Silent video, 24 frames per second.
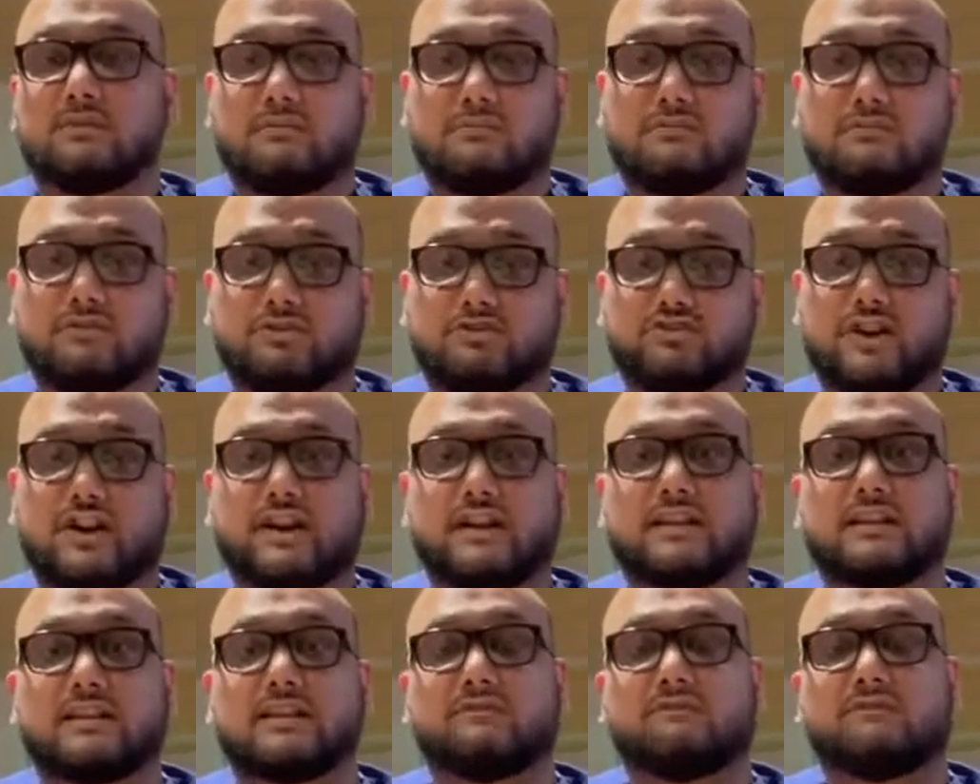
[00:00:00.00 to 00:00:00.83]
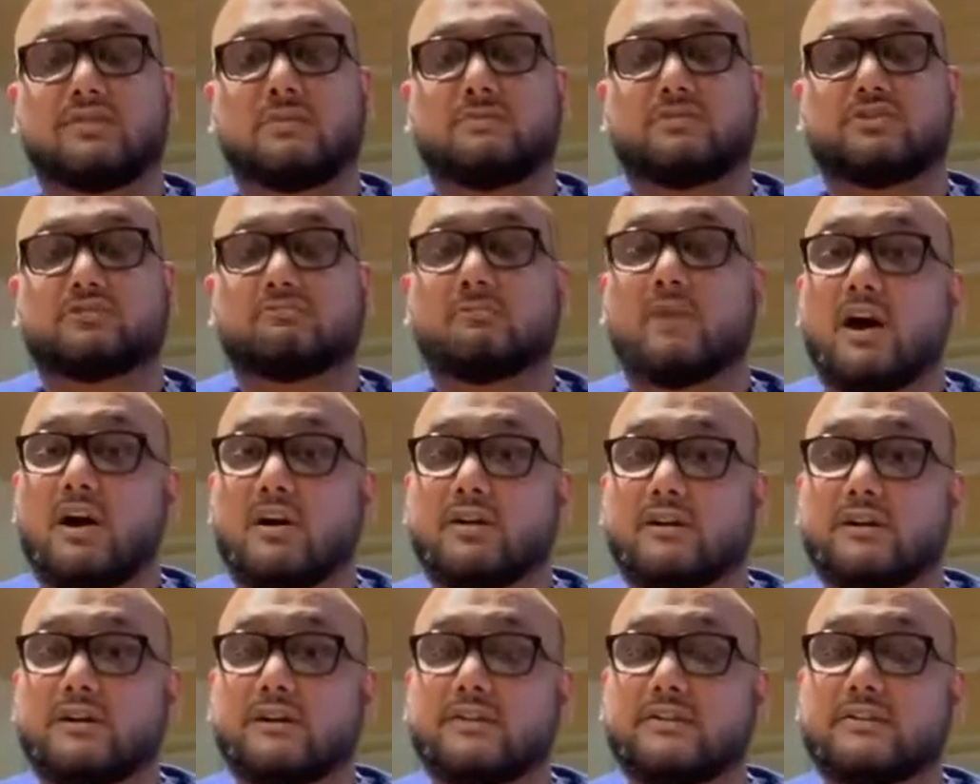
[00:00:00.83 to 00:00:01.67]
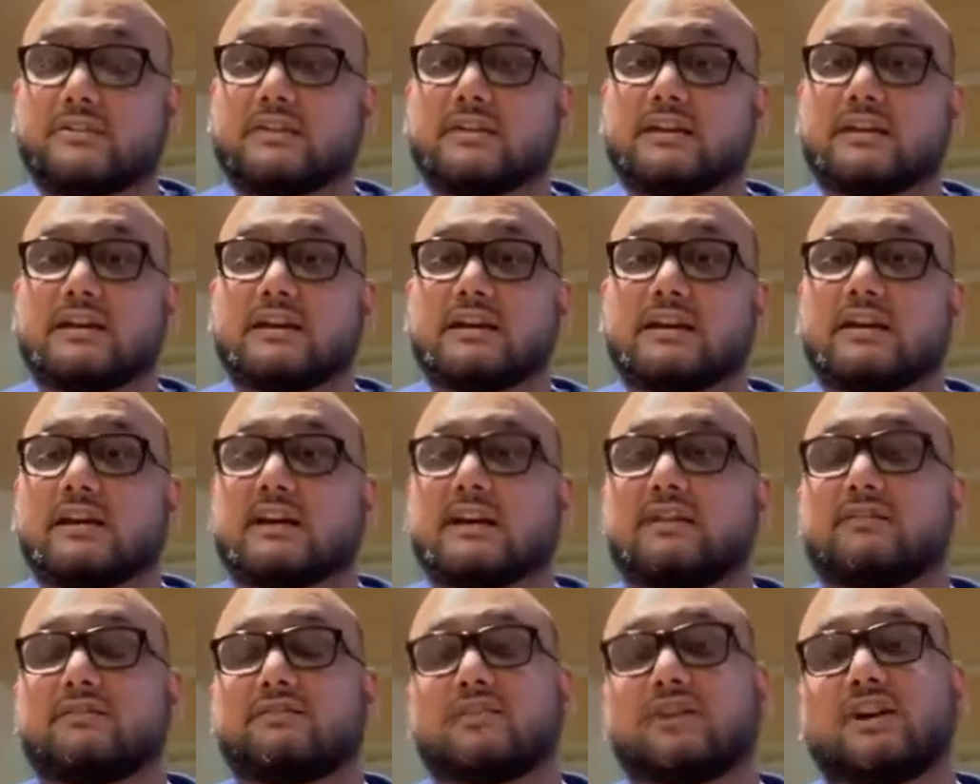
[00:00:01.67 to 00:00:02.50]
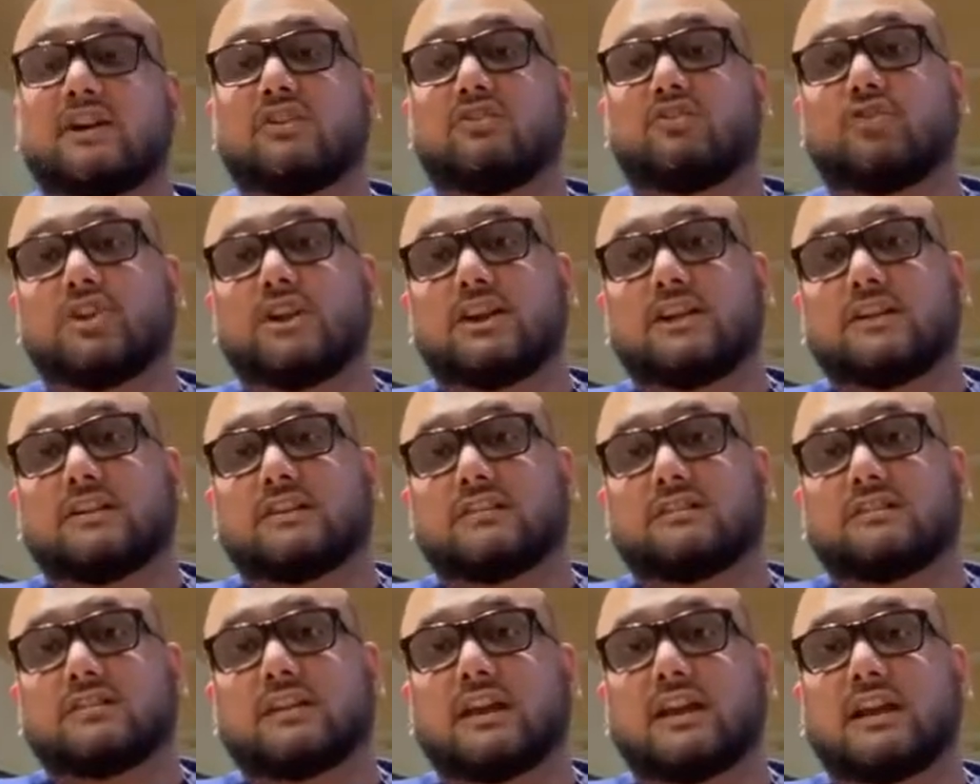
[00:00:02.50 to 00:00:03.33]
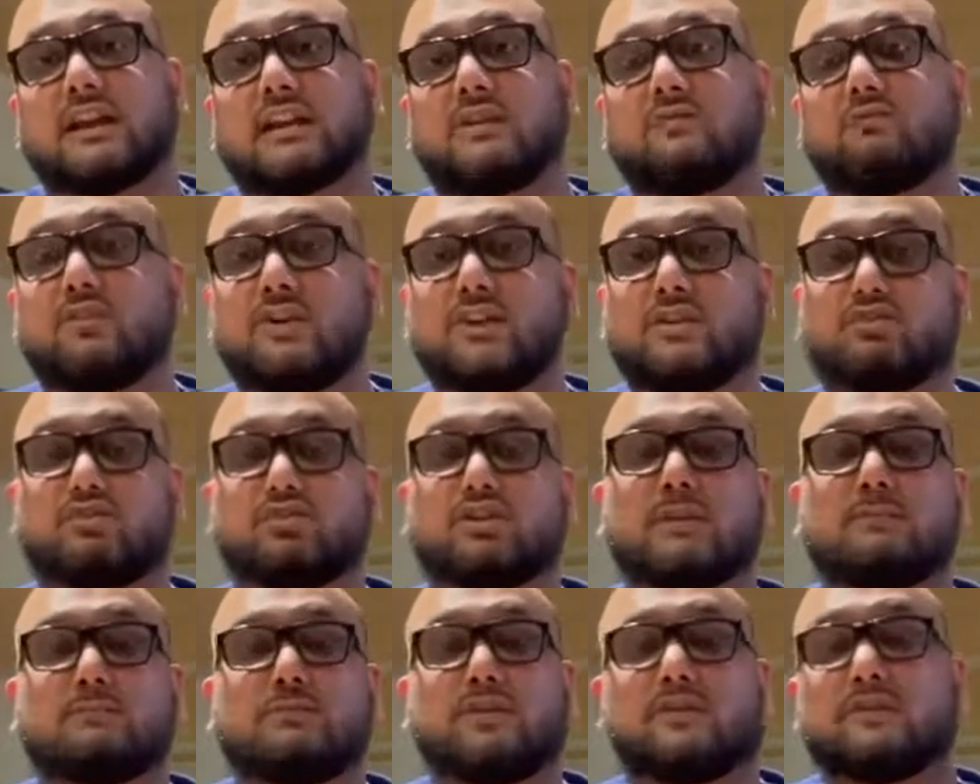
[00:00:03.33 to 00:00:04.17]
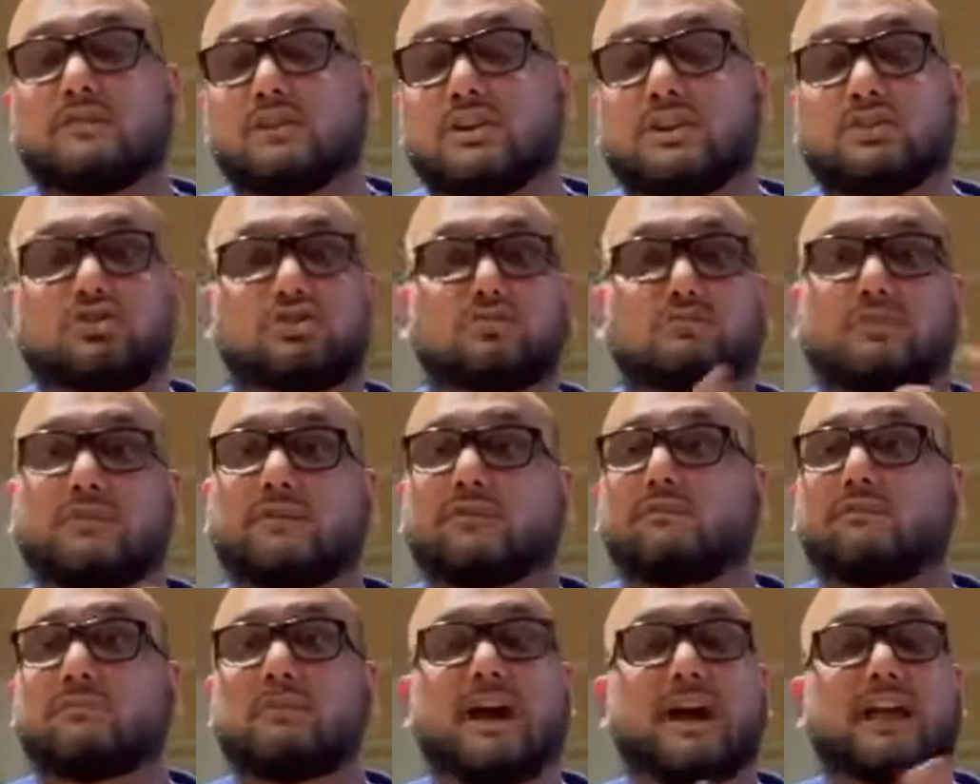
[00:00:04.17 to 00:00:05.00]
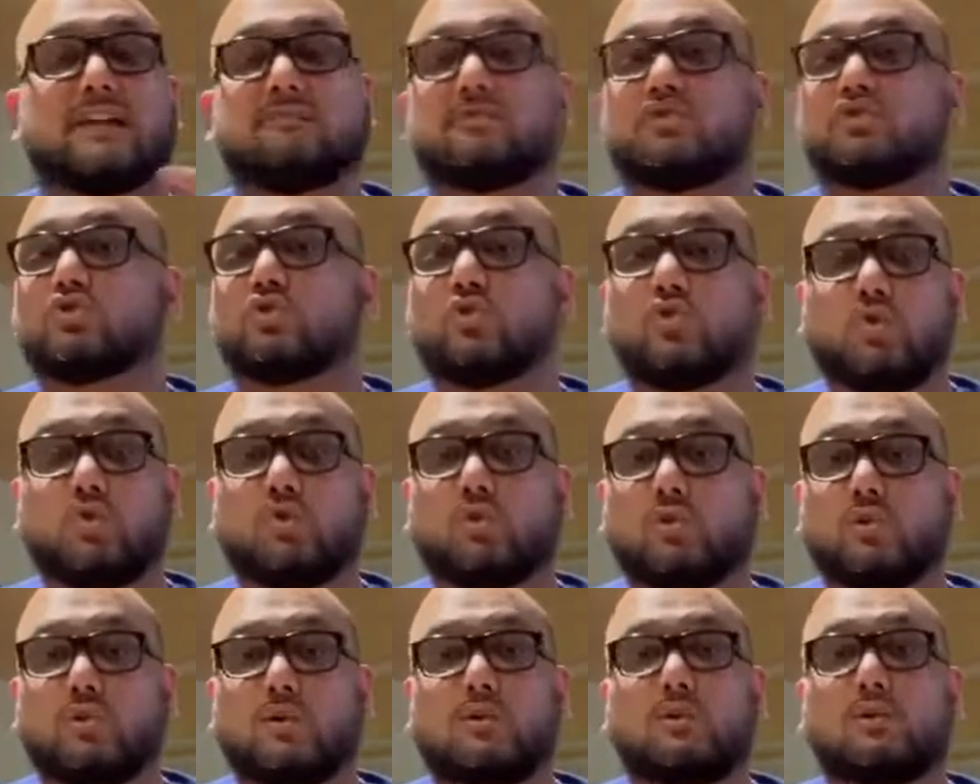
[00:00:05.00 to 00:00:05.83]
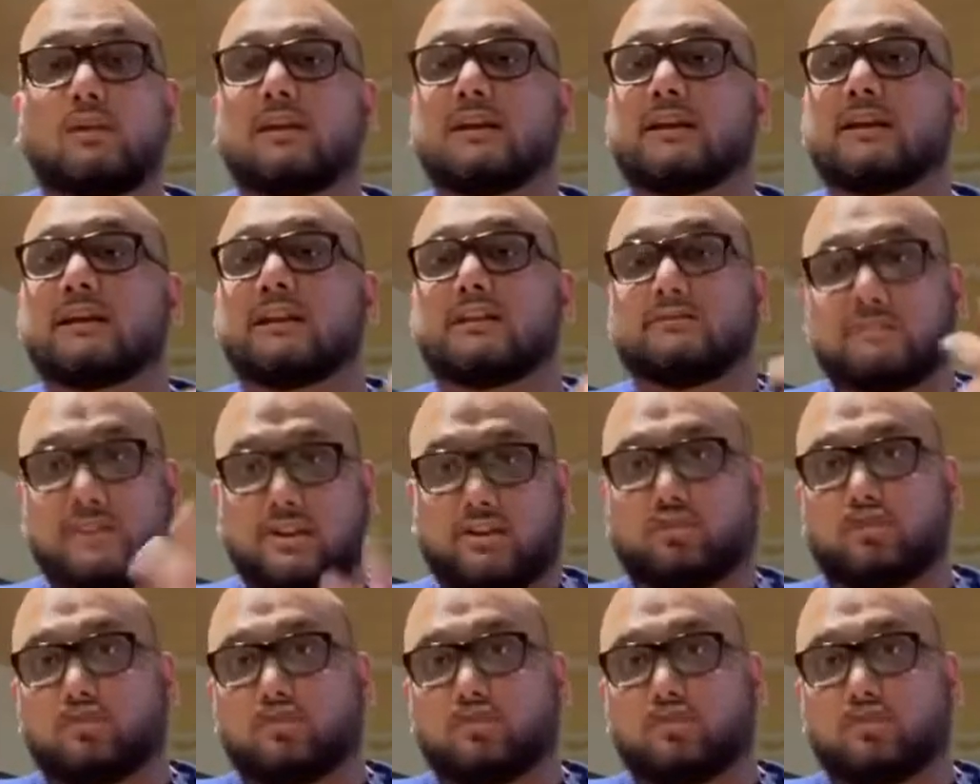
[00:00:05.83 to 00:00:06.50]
checking the inflammatory markers, if they are raised, and when do they need to move from IV to oral. It's best to